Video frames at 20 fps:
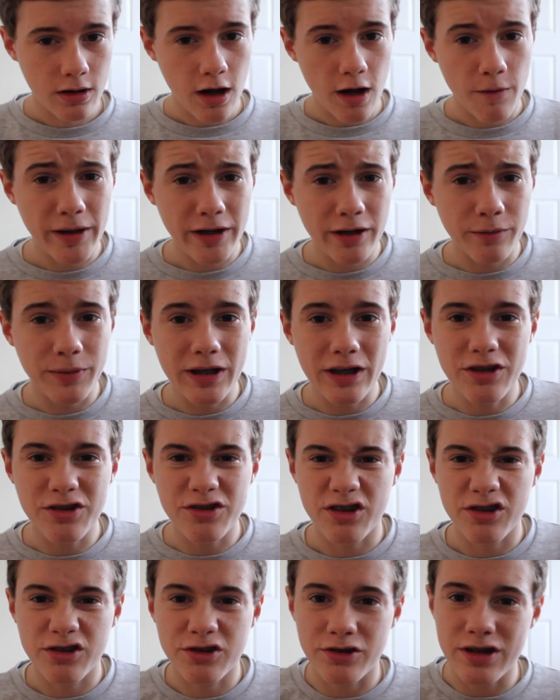I may not be going
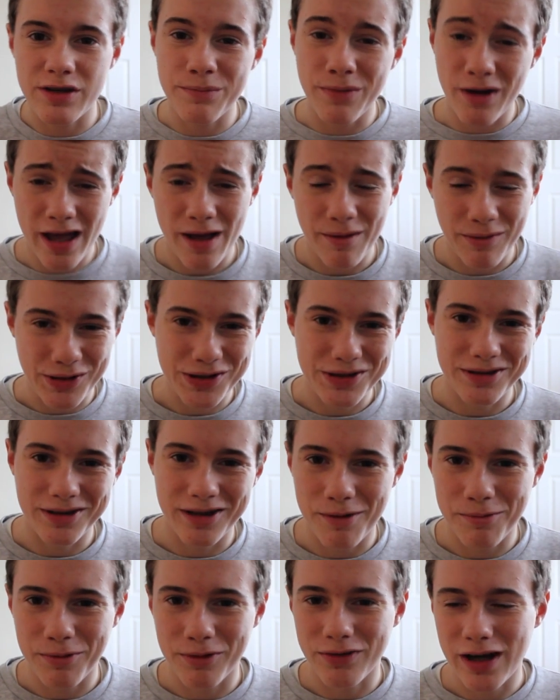trick-or-treating, but I am going to a
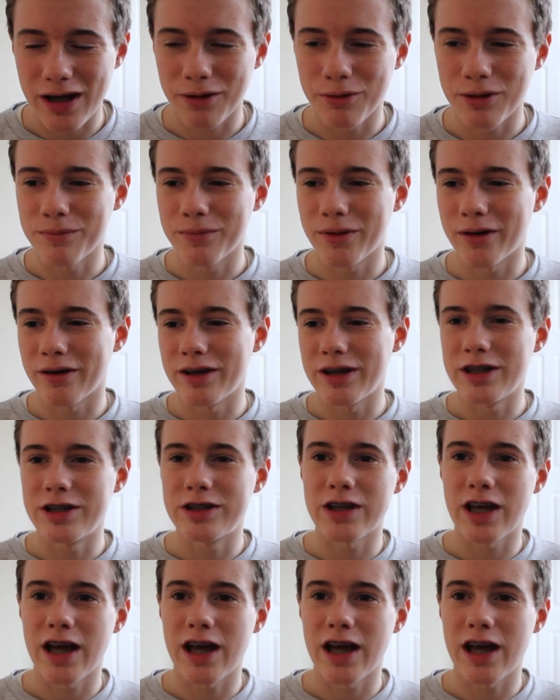couple of Halloween parties.